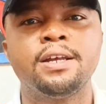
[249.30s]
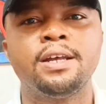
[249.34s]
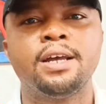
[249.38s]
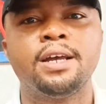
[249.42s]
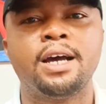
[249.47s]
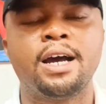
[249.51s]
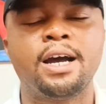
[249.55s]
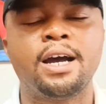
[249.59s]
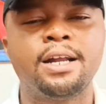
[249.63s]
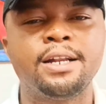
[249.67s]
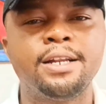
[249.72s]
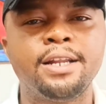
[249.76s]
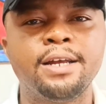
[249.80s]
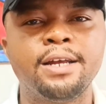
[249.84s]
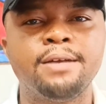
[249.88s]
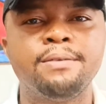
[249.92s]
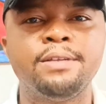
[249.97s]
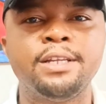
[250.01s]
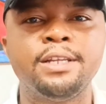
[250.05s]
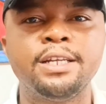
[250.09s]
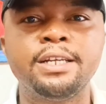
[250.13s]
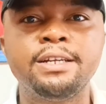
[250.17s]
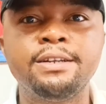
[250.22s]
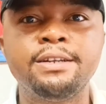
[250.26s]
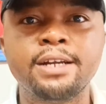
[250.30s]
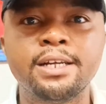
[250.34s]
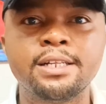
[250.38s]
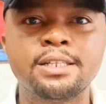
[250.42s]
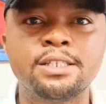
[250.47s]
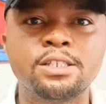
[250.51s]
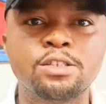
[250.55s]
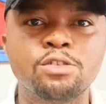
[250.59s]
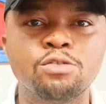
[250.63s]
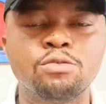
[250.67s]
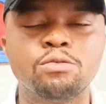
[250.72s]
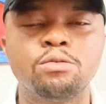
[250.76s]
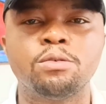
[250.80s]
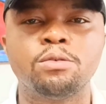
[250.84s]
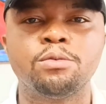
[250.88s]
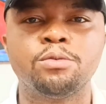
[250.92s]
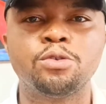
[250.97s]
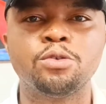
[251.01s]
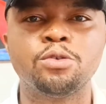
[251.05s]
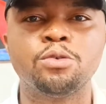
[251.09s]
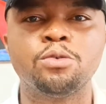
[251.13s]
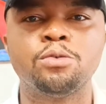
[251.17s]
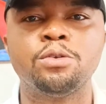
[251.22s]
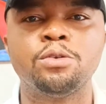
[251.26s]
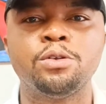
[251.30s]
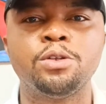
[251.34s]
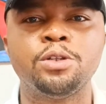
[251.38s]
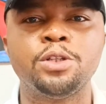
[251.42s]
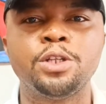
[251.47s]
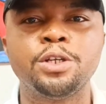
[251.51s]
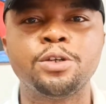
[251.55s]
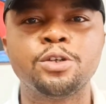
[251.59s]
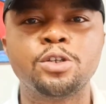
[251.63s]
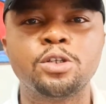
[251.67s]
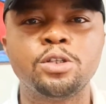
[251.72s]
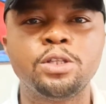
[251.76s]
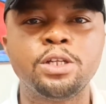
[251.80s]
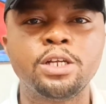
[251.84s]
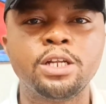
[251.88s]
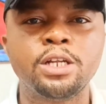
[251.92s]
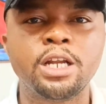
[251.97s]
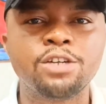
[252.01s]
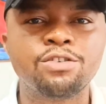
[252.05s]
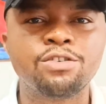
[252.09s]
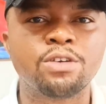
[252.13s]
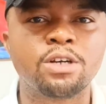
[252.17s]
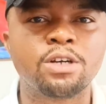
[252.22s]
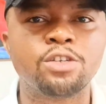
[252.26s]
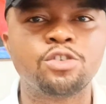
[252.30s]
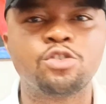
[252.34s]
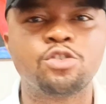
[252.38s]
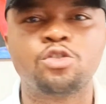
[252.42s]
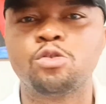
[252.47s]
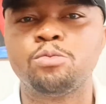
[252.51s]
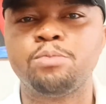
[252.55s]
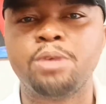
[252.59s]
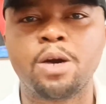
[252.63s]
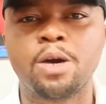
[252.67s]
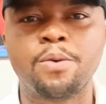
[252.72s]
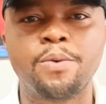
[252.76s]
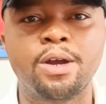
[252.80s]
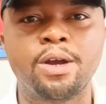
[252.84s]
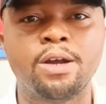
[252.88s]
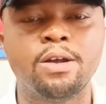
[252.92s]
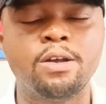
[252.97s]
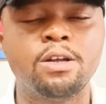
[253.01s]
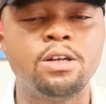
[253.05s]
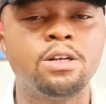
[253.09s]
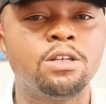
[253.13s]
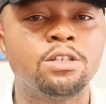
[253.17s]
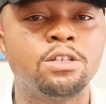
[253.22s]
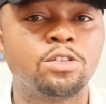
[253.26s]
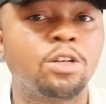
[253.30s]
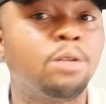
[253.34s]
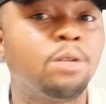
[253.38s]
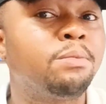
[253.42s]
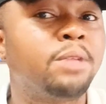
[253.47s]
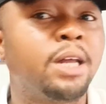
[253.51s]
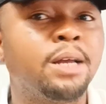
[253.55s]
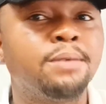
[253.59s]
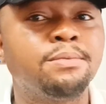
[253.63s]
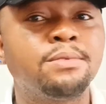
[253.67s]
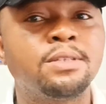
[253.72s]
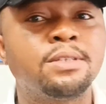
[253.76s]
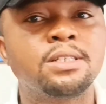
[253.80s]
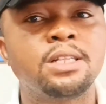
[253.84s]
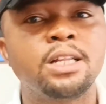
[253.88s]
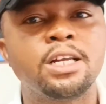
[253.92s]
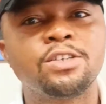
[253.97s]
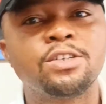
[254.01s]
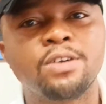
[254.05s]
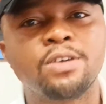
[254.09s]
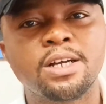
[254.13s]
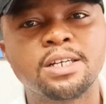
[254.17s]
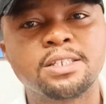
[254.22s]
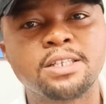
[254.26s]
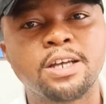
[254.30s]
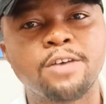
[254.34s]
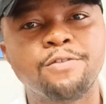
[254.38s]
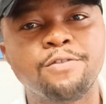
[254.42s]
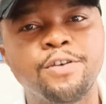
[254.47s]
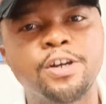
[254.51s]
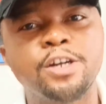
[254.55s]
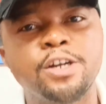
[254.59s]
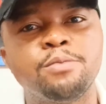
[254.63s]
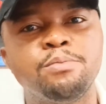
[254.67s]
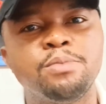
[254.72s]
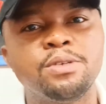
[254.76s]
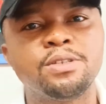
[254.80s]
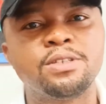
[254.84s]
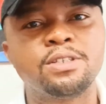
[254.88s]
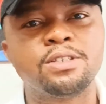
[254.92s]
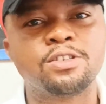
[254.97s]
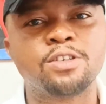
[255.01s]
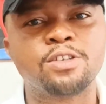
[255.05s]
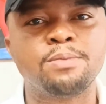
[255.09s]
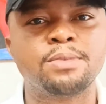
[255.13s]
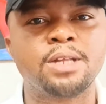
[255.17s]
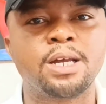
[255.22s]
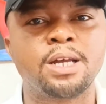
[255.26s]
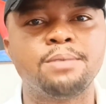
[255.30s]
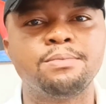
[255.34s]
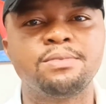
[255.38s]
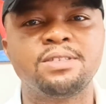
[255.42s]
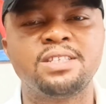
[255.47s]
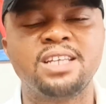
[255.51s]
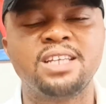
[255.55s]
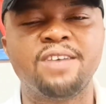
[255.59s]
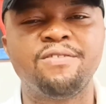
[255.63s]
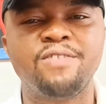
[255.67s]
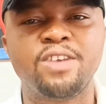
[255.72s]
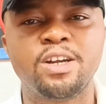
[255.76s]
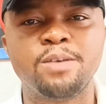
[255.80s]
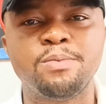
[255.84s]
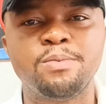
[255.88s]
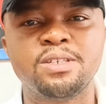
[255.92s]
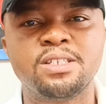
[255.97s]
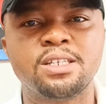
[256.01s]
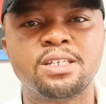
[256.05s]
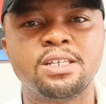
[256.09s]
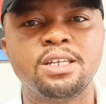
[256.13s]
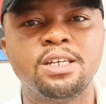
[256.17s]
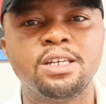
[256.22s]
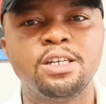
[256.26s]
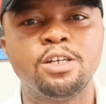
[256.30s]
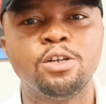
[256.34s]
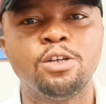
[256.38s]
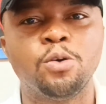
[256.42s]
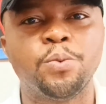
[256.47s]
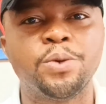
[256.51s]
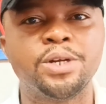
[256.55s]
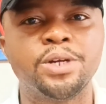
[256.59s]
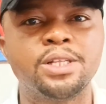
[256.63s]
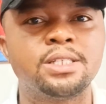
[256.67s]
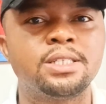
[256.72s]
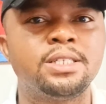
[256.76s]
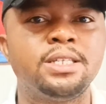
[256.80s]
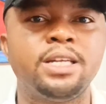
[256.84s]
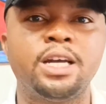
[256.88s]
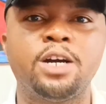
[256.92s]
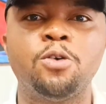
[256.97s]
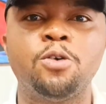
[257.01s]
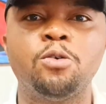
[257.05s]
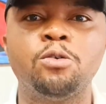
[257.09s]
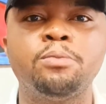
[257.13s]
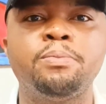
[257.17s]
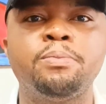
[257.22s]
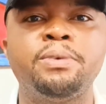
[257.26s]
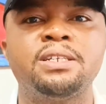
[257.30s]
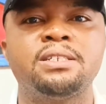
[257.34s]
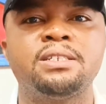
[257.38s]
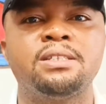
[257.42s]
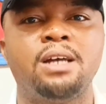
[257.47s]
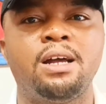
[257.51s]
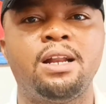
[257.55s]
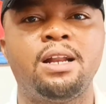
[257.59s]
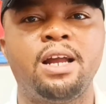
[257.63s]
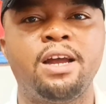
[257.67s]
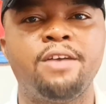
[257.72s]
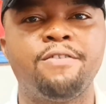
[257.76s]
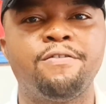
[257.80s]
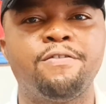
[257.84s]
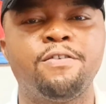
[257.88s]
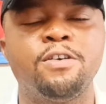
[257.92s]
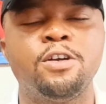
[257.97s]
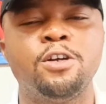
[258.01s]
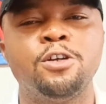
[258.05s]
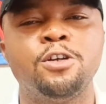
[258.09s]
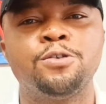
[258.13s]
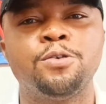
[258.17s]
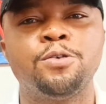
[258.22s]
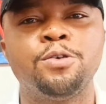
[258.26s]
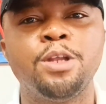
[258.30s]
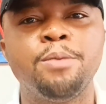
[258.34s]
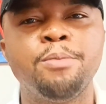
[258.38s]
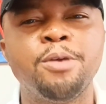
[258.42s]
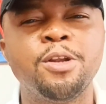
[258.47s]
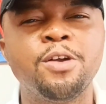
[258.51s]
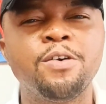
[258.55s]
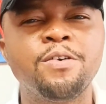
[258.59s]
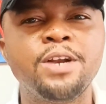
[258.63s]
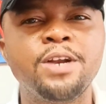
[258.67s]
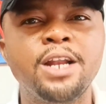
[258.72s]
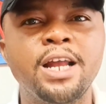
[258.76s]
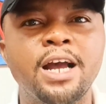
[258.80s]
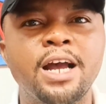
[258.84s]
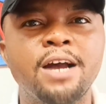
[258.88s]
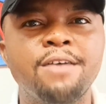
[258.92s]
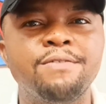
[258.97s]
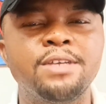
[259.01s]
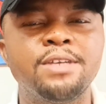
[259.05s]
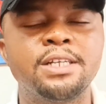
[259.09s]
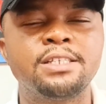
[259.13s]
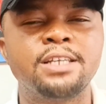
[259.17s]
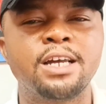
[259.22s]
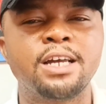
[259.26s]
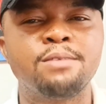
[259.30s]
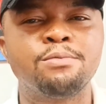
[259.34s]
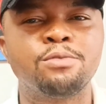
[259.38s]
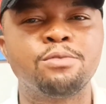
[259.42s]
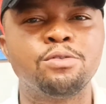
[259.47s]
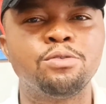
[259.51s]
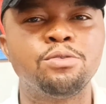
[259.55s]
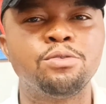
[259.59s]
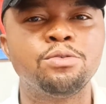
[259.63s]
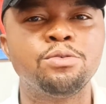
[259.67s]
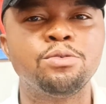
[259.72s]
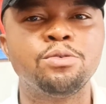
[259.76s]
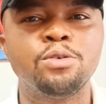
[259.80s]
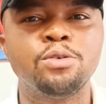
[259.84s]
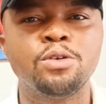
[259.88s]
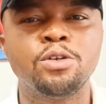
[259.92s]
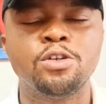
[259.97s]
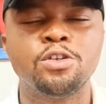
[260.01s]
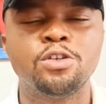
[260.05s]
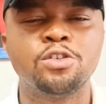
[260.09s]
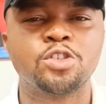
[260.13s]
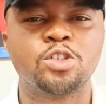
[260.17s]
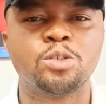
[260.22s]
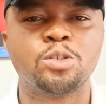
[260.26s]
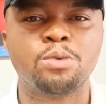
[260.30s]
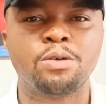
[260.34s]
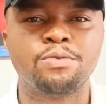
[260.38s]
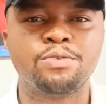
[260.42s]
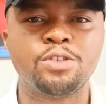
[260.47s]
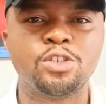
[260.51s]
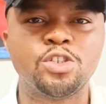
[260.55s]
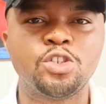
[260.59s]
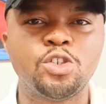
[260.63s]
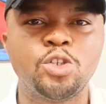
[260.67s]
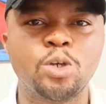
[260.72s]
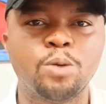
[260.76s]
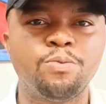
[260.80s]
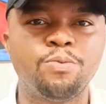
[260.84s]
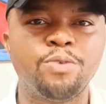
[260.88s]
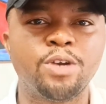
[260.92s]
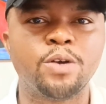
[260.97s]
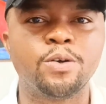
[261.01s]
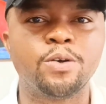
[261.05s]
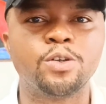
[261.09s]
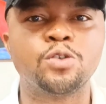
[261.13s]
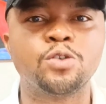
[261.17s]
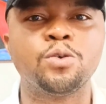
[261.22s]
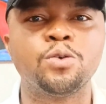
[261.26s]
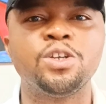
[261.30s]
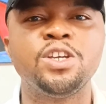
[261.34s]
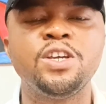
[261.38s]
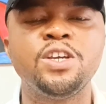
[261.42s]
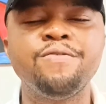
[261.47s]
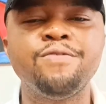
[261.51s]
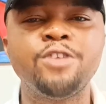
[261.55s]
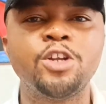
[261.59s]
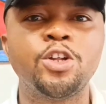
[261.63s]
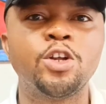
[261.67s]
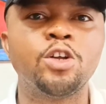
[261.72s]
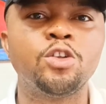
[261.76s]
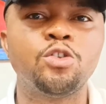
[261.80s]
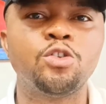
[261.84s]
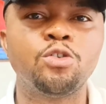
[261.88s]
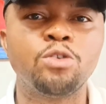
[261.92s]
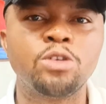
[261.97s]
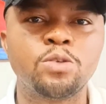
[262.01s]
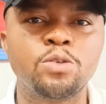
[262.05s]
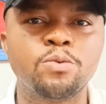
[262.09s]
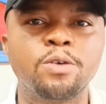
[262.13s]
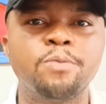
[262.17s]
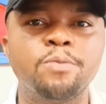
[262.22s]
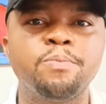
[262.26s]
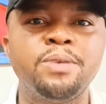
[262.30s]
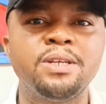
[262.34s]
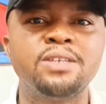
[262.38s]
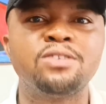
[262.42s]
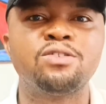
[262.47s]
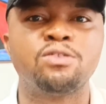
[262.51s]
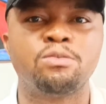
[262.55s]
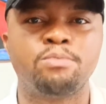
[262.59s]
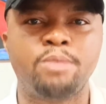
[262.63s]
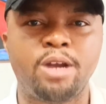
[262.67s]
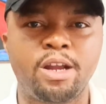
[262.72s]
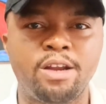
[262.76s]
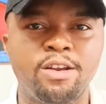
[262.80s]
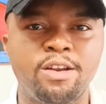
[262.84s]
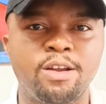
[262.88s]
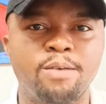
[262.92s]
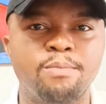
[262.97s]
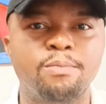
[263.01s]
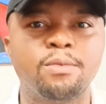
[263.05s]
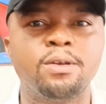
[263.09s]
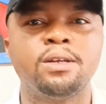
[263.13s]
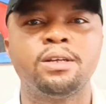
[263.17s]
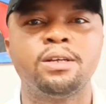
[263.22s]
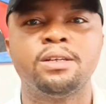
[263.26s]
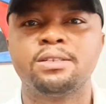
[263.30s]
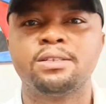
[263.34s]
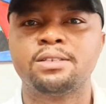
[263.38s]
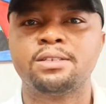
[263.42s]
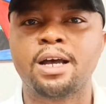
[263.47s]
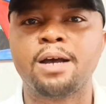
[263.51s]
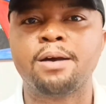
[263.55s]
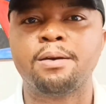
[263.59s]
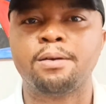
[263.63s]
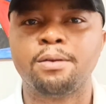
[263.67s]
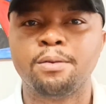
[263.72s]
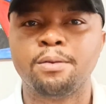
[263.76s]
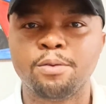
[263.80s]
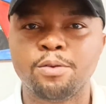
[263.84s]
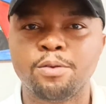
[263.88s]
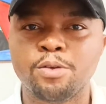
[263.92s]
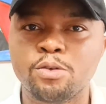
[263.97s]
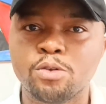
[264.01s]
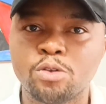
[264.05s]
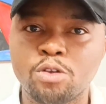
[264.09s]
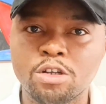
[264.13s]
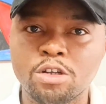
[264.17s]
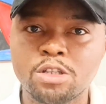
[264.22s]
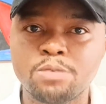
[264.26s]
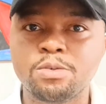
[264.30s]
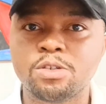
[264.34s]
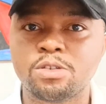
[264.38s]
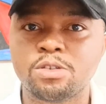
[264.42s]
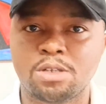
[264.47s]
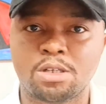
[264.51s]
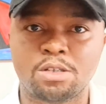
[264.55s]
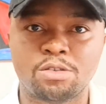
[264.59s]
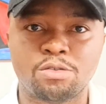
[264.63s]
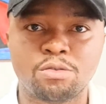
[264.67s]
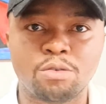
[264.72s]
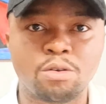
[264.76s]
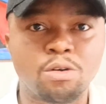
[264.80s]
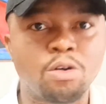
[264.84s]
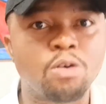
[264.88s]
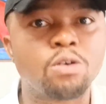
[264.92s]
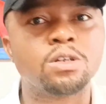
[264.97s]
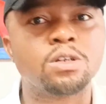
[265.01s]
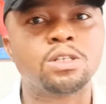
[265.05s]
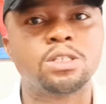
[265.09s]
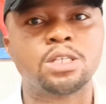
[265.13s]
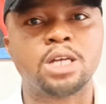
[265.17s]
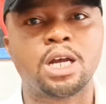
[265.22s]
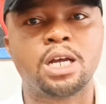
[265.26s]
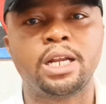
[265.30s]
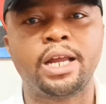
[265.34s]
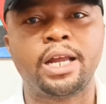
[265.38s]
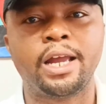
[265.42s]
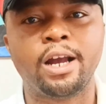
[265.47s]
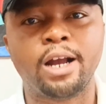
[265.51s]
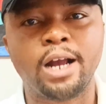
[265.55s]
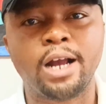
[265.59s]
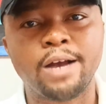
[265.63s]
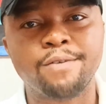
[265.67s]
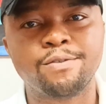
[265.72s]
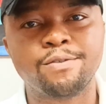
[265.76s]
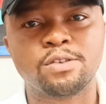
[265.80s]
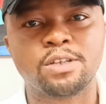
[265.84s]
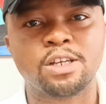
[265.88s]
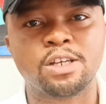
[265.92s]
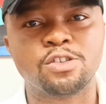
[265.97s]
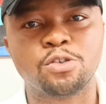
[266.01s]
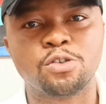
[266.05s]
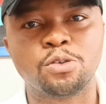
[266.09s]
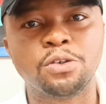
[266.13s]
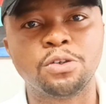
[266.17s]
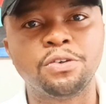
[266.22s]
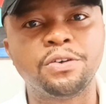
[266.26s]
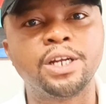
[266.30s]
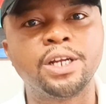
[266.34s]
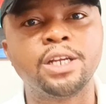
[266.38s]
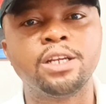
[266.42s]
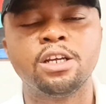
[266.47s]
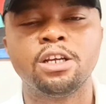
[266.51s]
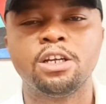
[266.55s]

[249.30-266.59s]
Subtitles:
and then the grades too. So the lecturers should be aware. Sometimes these lecturers are very busy. Sometimes they are very busy with their own personal life. So they may not really have the time to do some of this job very well. So if they don't do it well, please remind them, sir, you taught me so and so course and I have so and so grade.